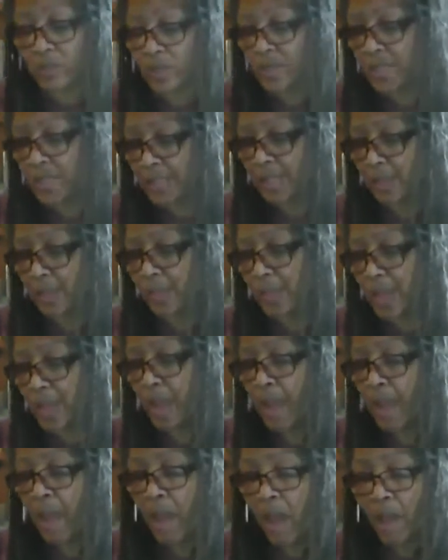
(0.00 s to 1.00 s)
going to send me
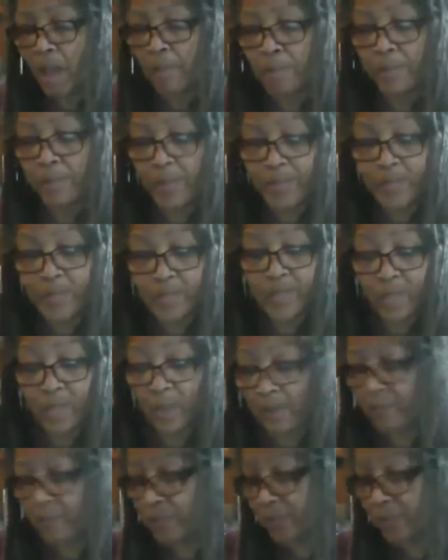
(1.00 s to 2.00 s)
a bunch
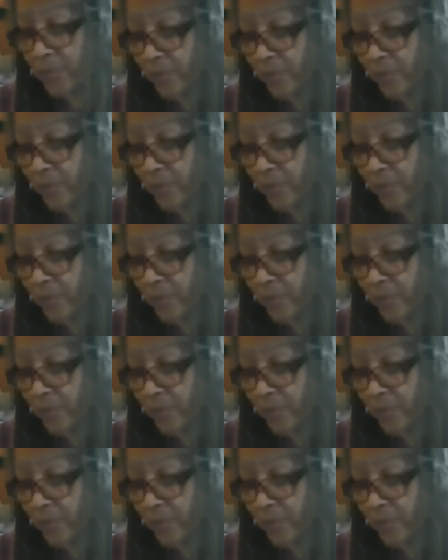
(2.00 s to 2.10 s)
of